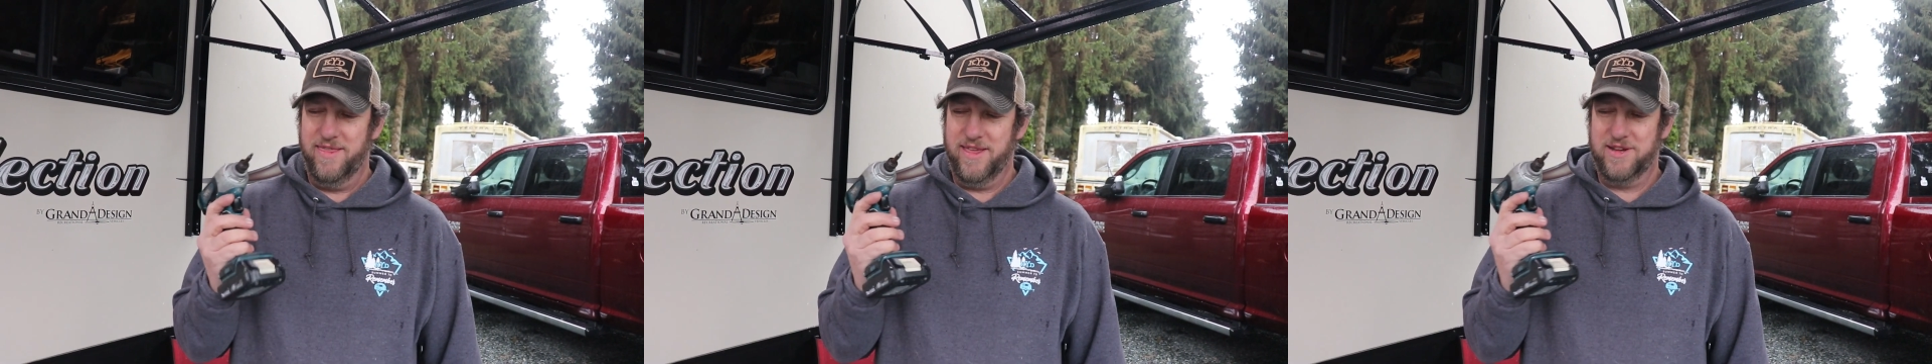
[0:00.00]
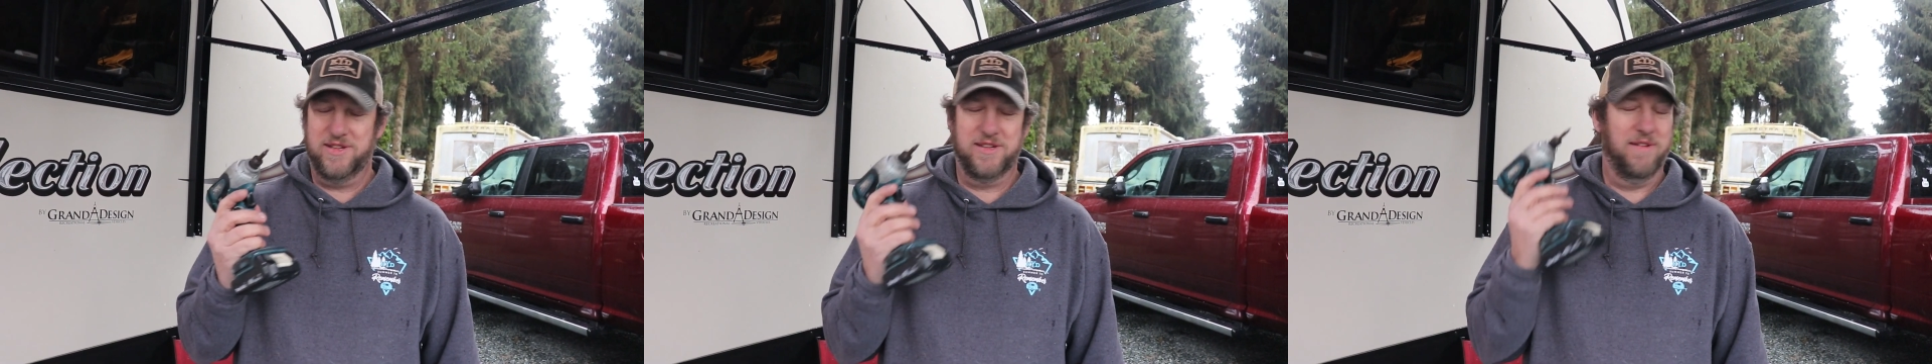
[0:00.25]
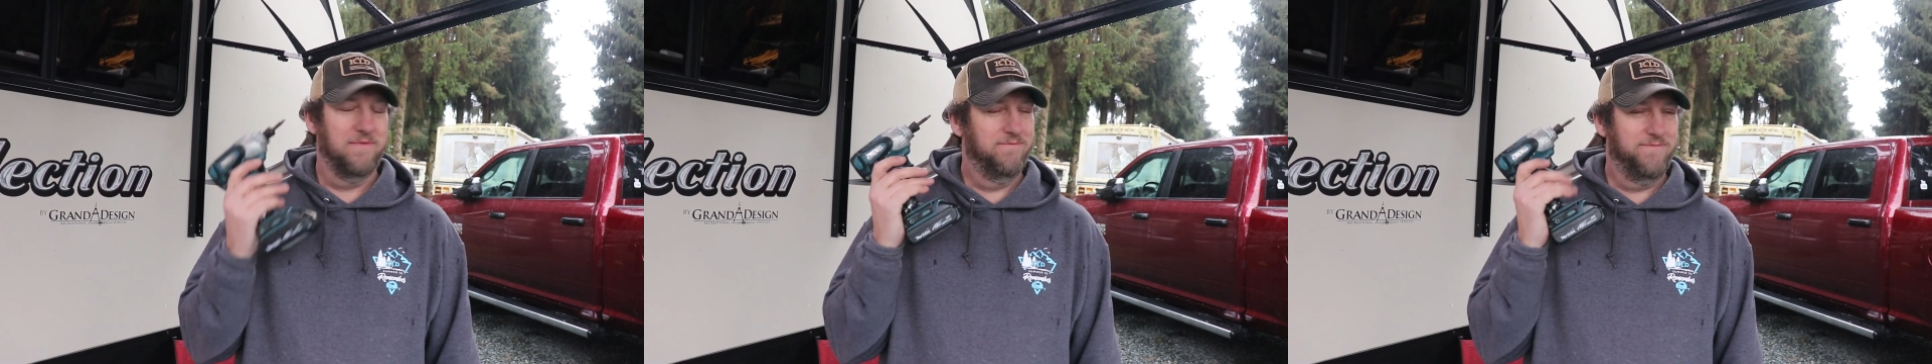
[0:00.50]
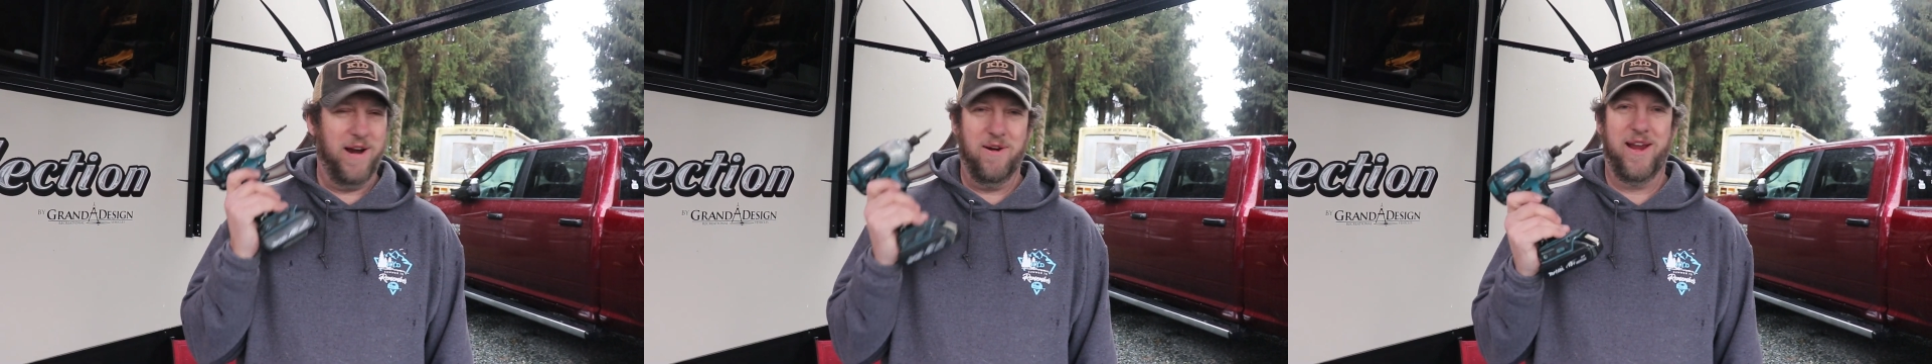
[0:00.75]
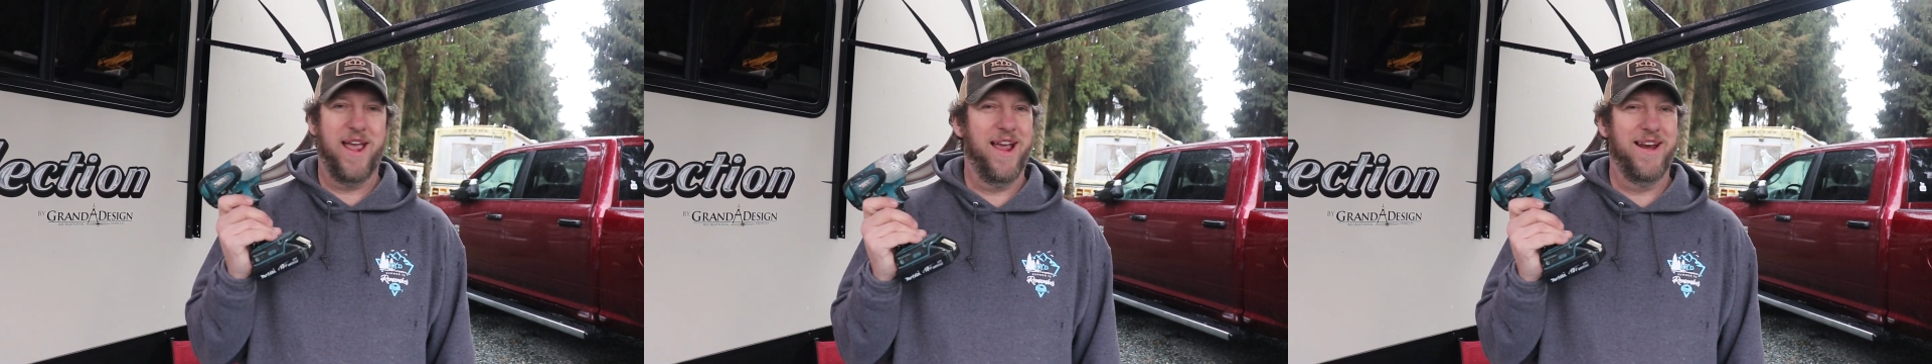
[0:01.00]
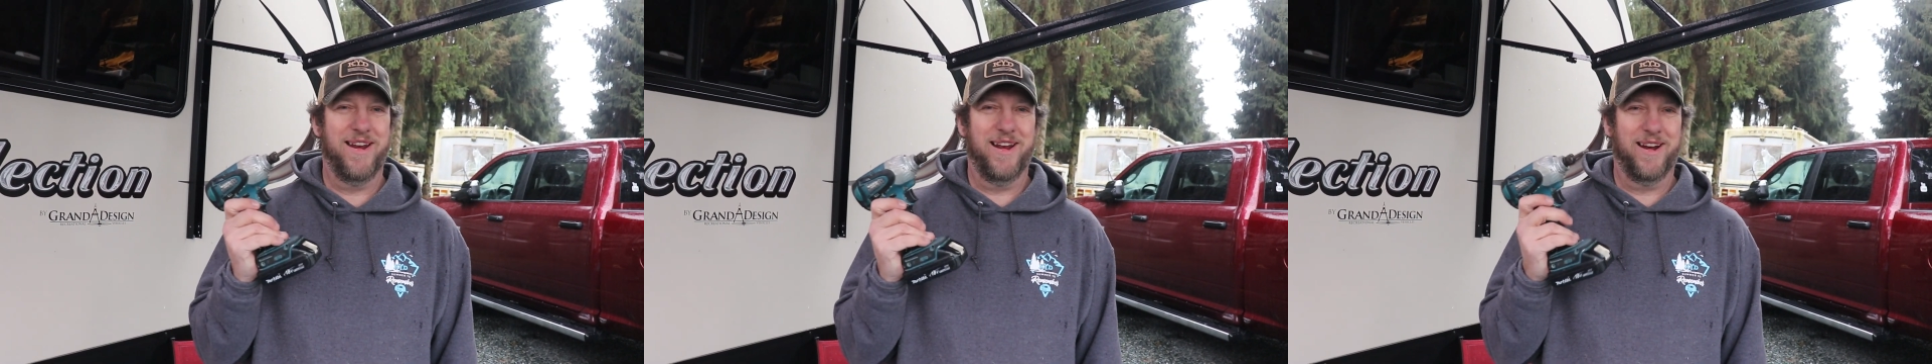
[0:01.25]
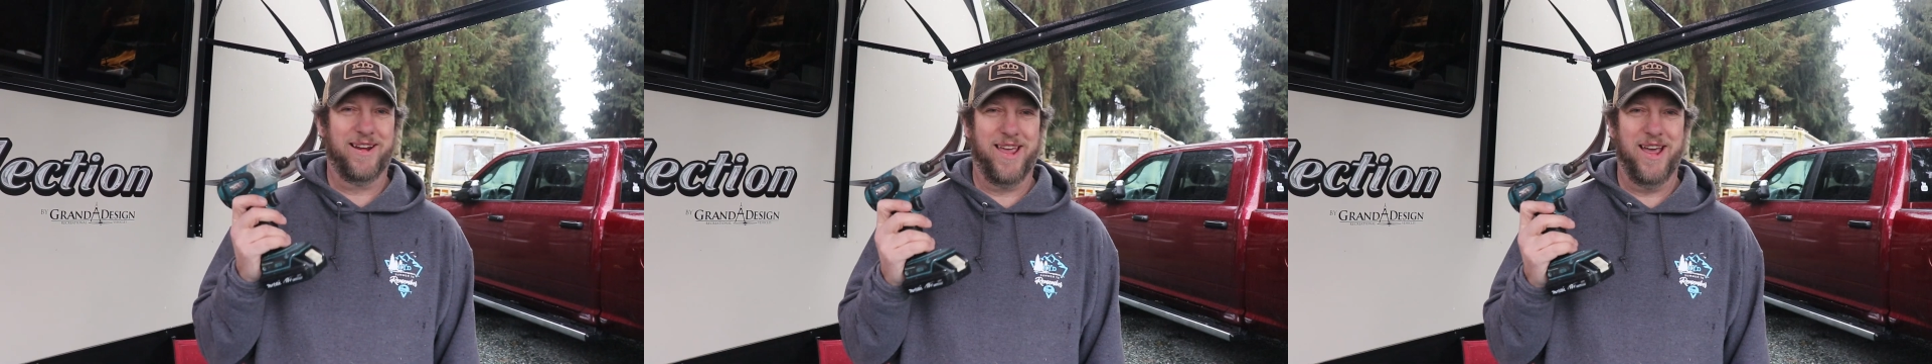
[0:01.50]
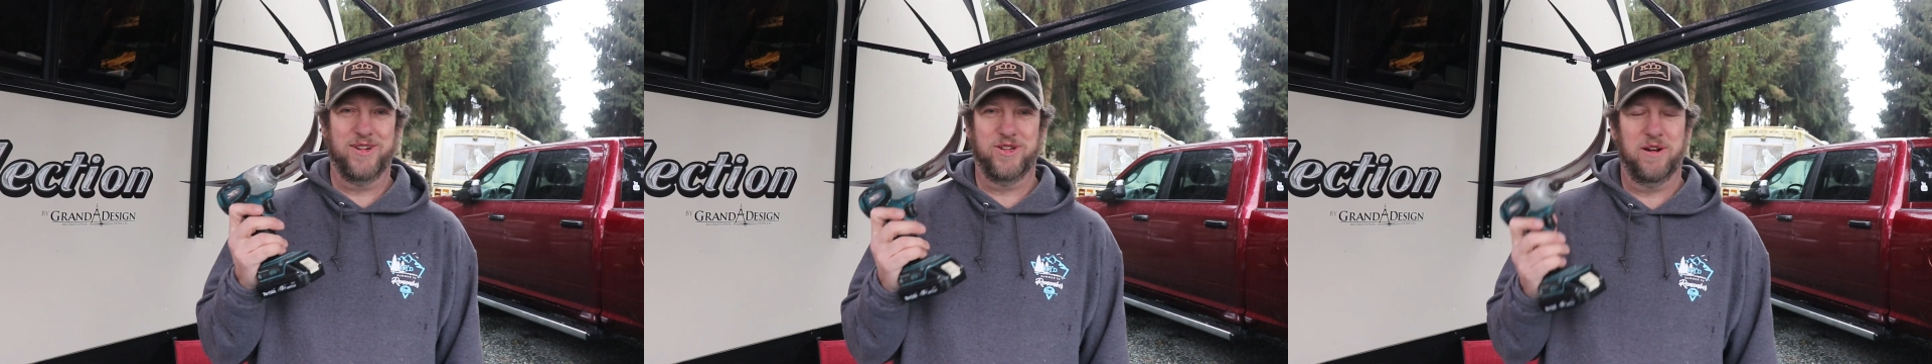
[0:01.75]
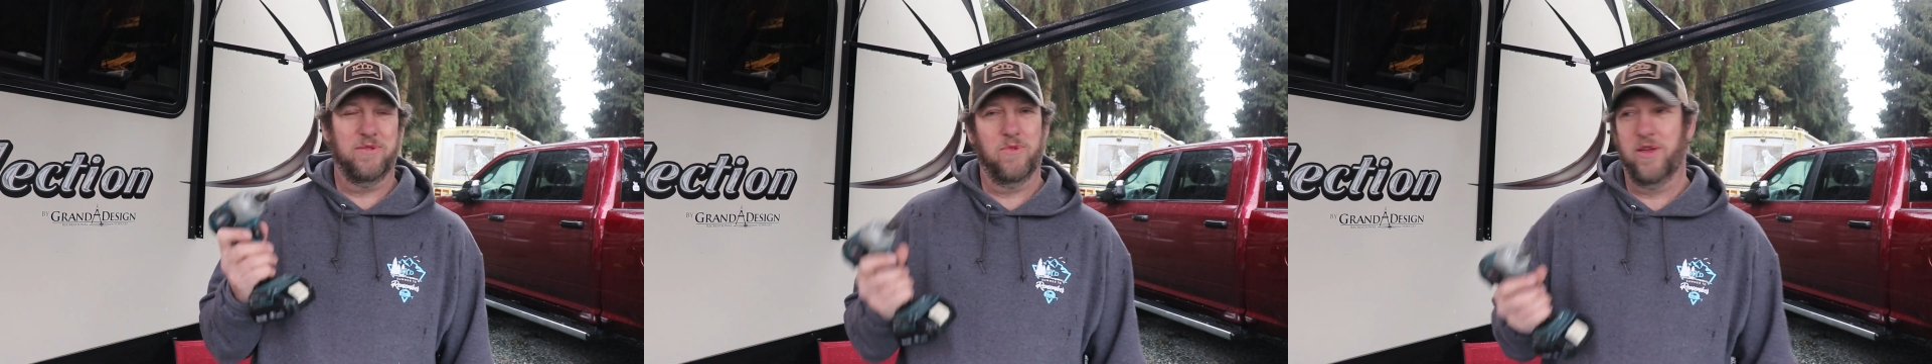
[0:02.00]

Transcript: This is a very handy little gadget.